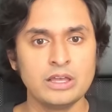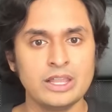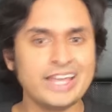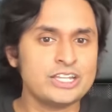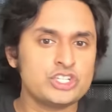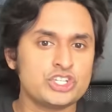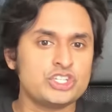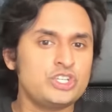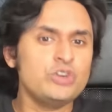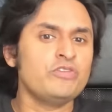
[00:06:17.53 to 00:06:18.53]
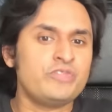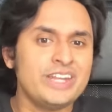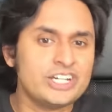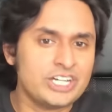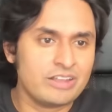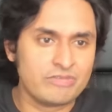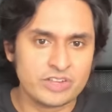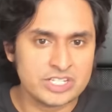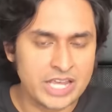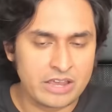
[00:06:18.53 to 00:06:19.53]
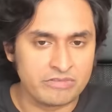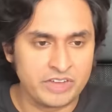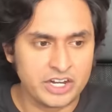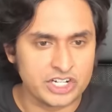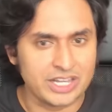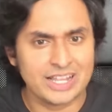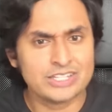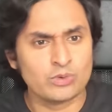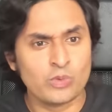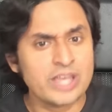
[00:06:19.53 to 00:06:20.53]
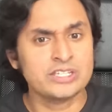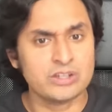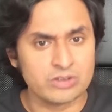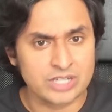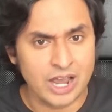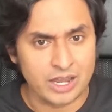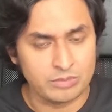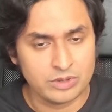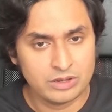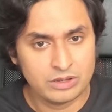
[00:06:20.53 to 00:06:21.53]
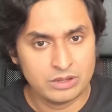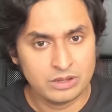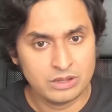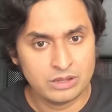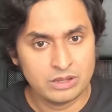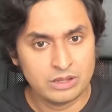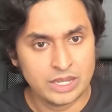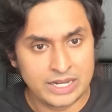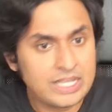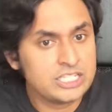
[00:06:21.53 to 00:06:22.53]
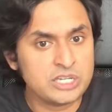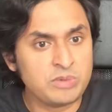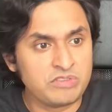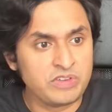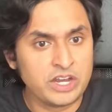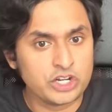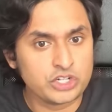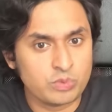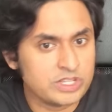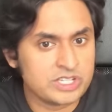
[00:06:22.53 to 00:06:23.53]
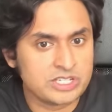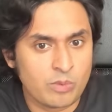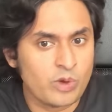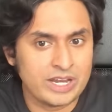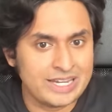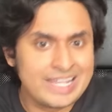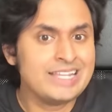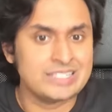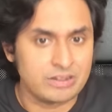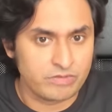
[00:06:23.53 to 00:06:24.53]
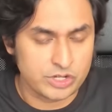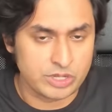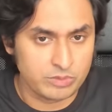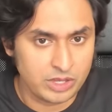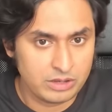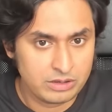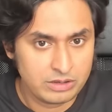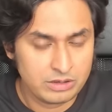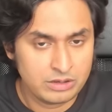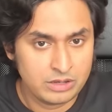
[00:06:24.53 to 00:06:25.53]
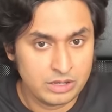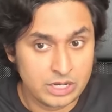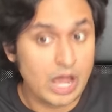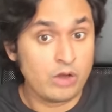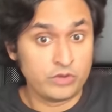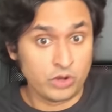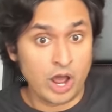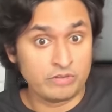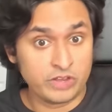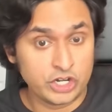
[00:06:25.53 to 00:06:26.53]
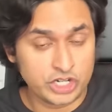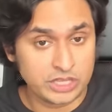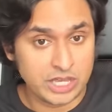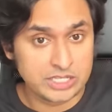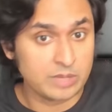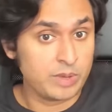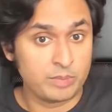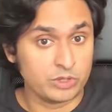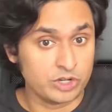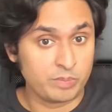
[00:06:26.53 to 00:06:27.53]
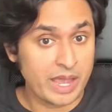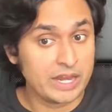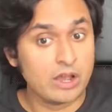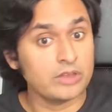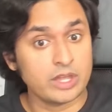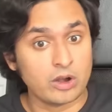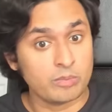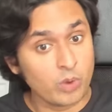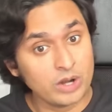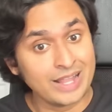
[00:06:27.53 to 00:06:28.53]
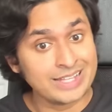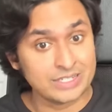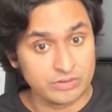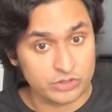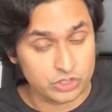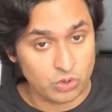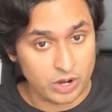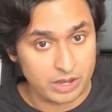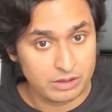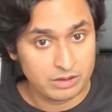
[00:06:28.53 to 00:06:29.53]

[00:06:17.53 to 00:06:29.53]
like, it's just you finishing it for the sake of finishing it. That's a waste of your time. It needs to be finished when someone needs it for something. Now, if you're not finishing things that people are depending on that are important, that's a different story.